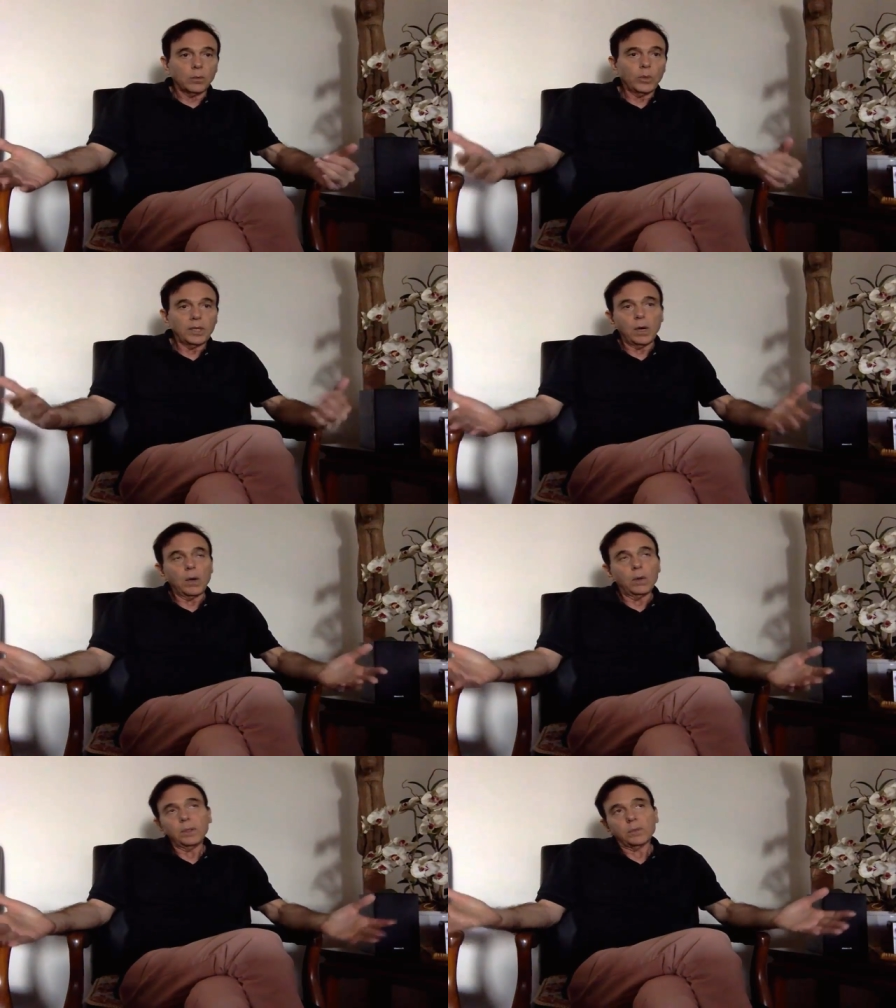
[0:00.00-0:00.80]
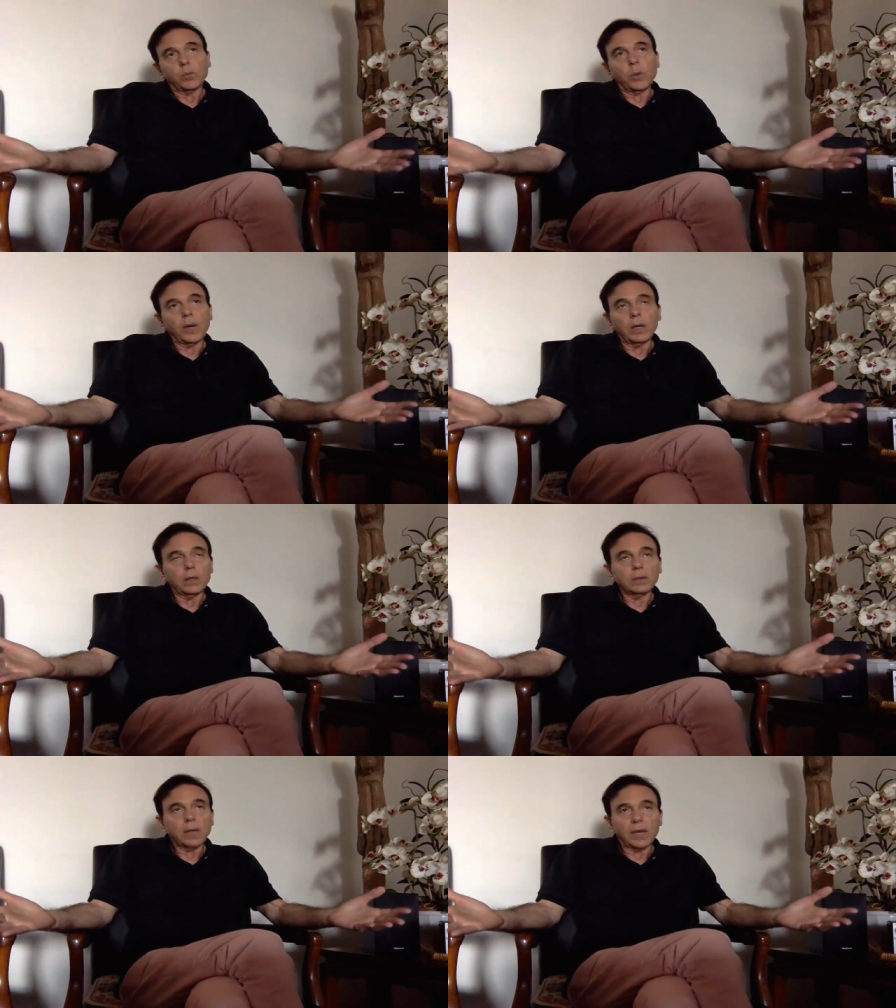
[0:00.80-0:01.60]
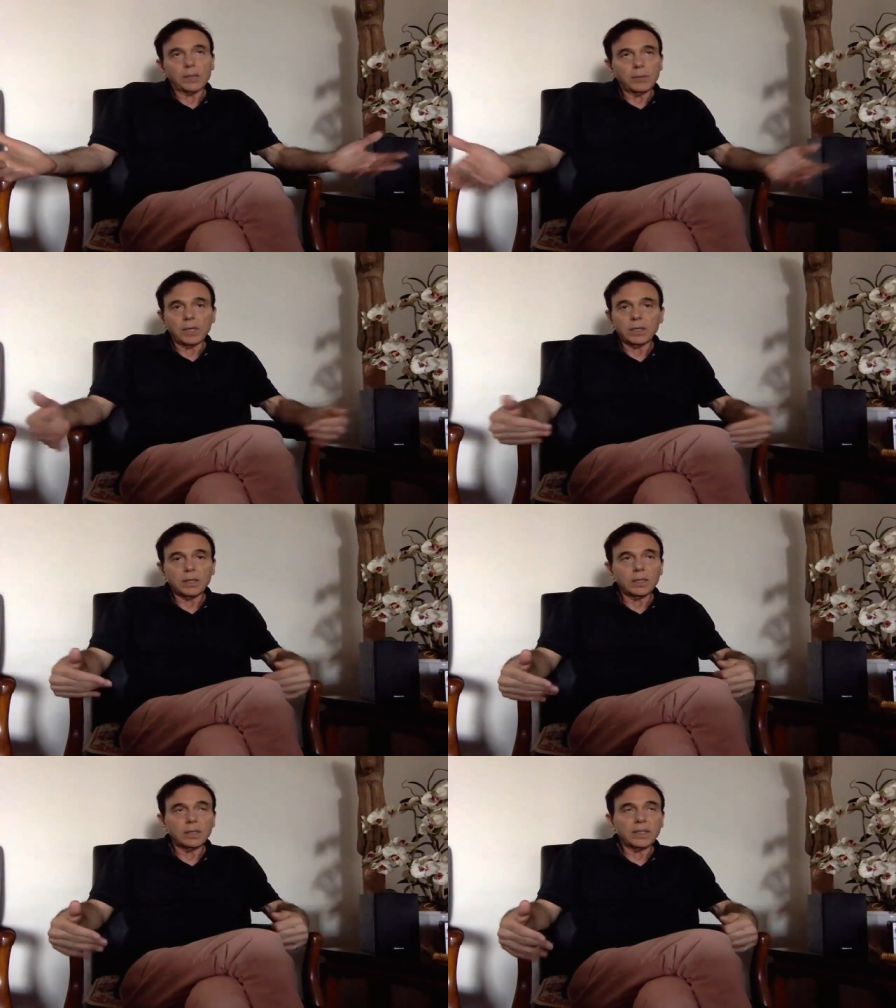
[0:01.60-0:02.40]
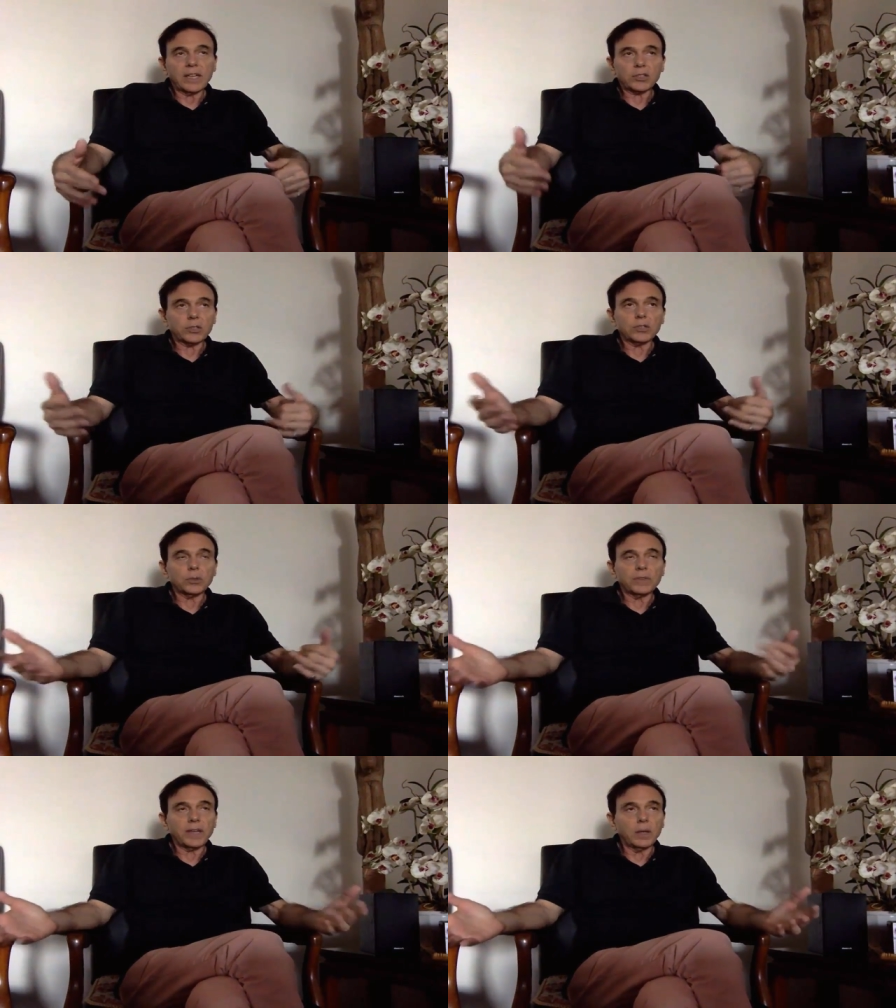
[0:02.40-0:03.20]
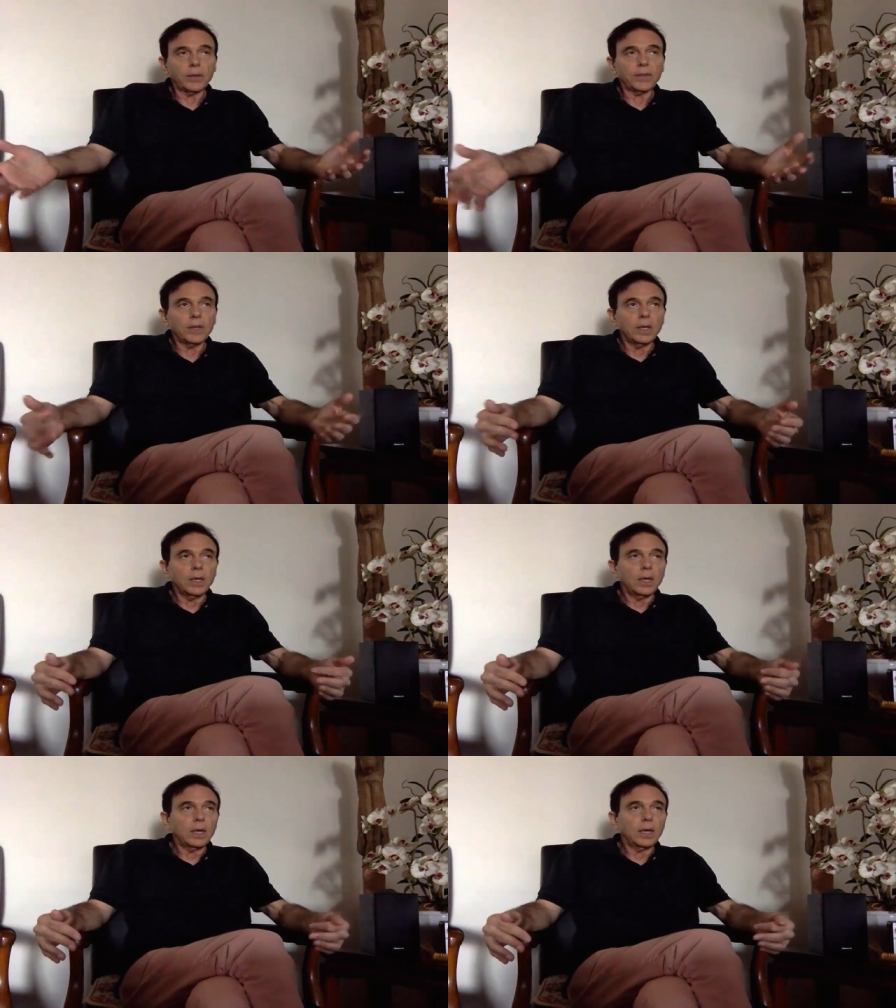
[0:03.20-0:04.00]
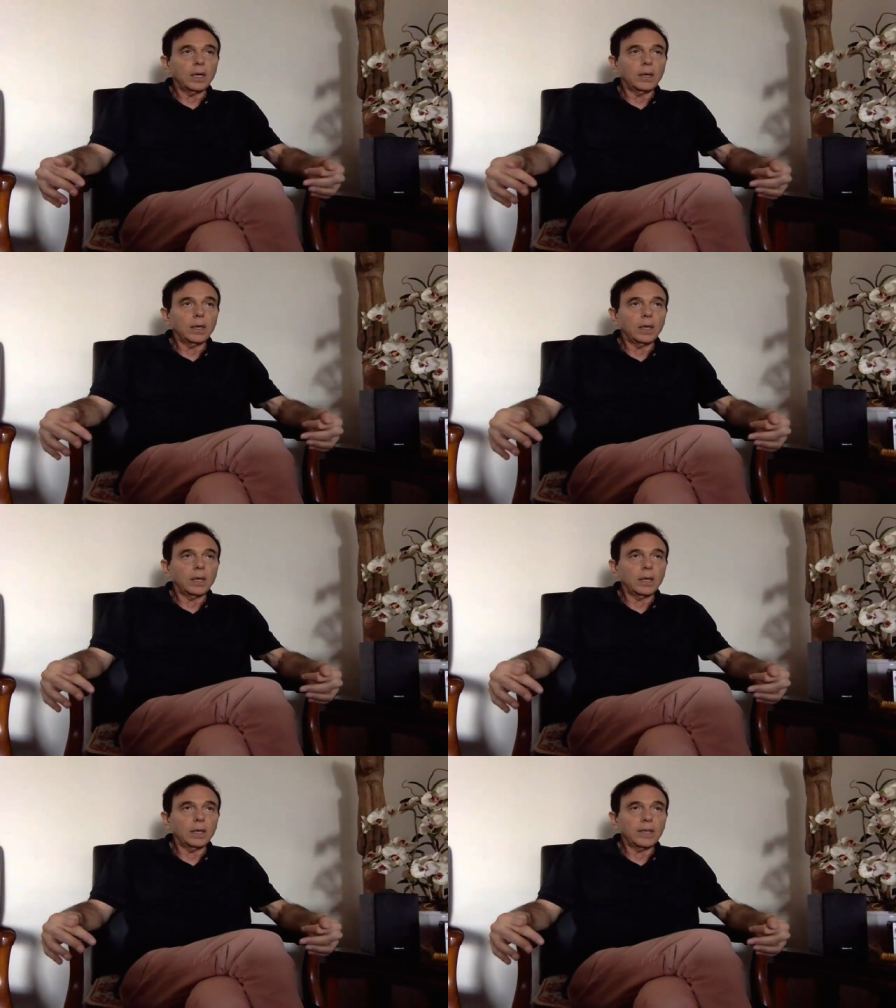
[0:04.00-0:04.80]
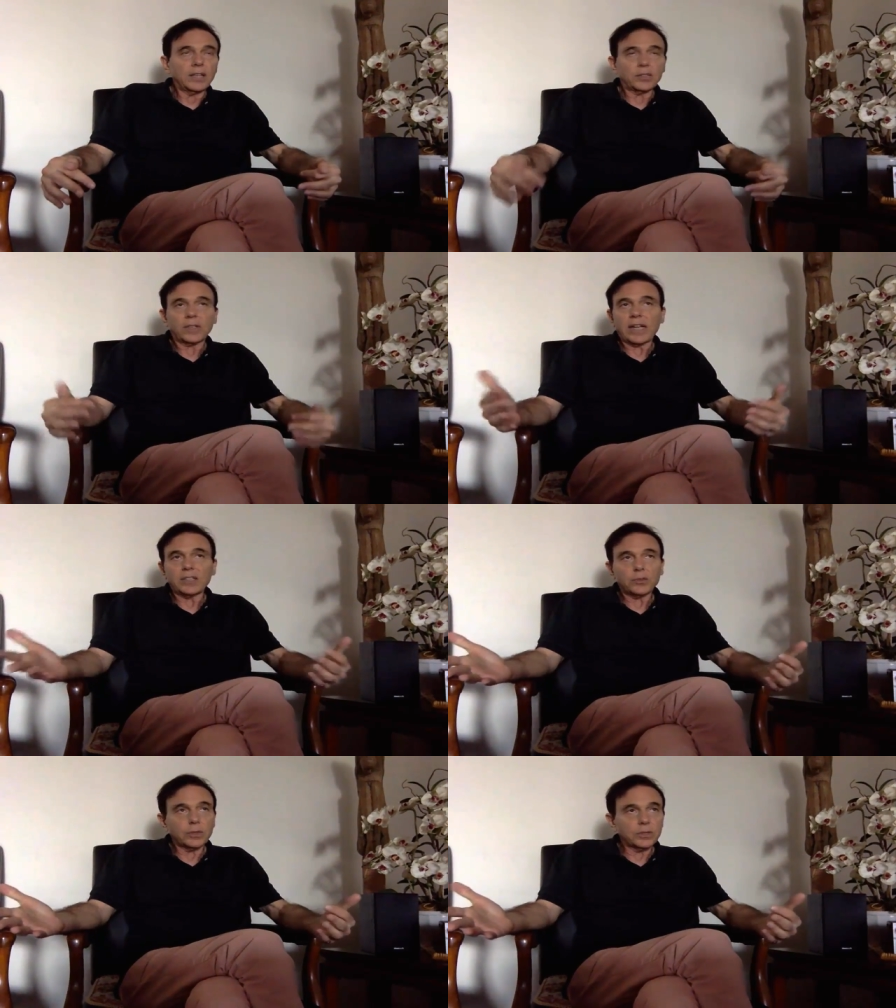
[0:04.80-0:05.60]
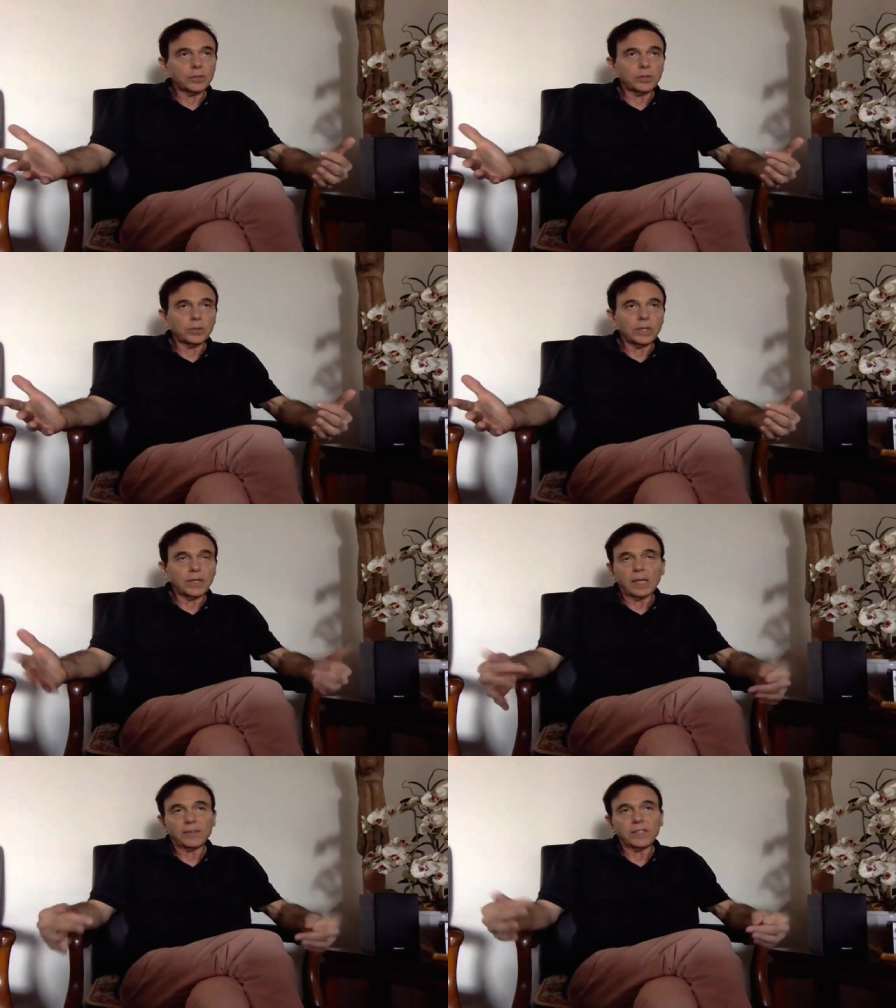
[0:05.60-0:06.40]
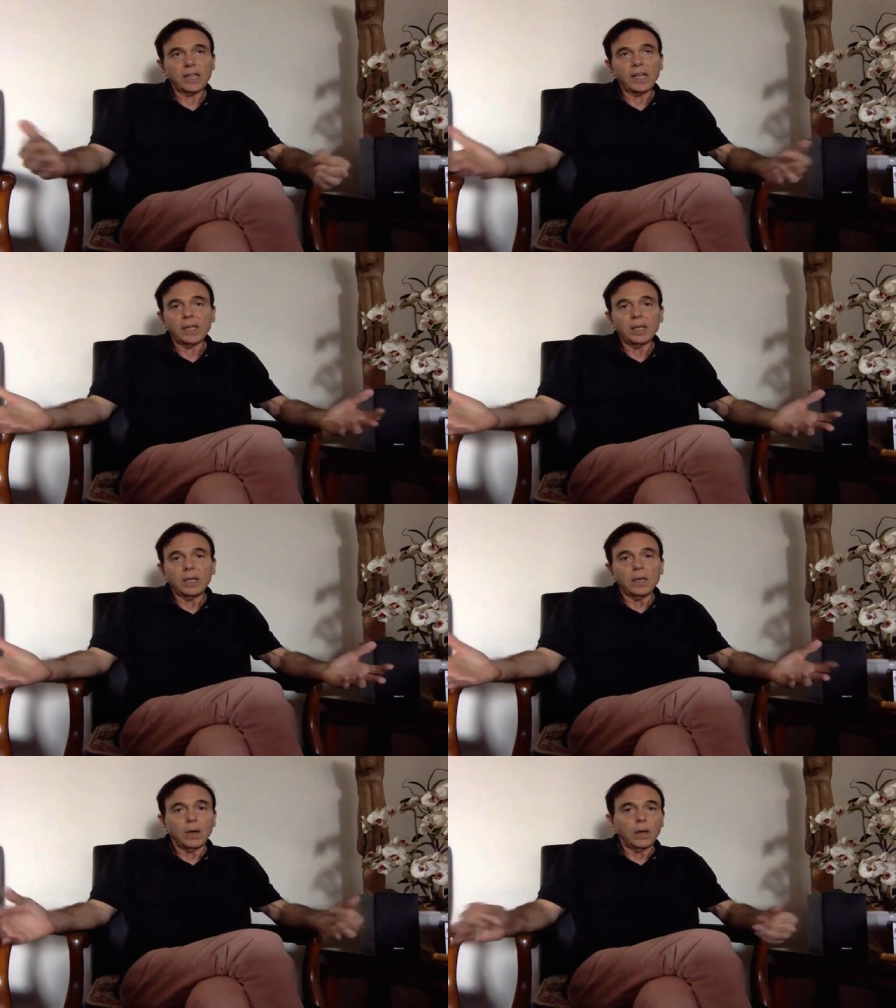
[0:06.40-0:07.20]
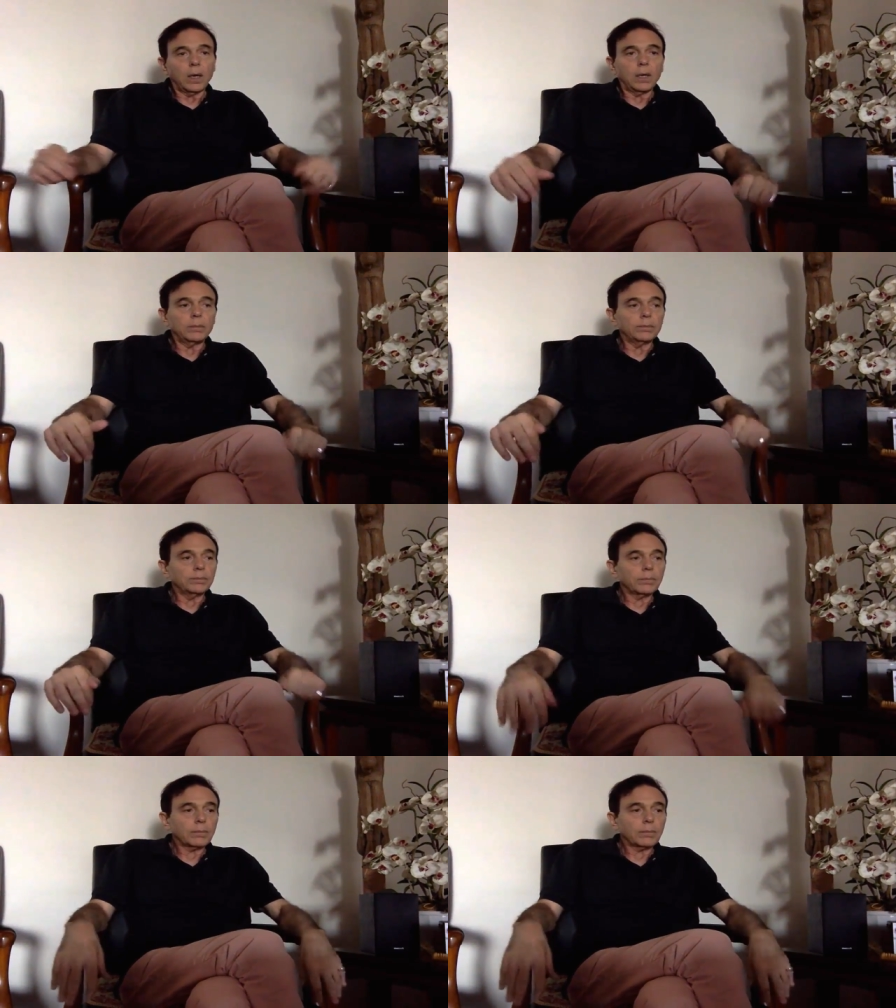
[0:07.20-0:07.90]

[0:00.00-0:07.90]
We know it's well documented. The, the National Institute of Health, uh, National Cancer Institute, and the FDA um,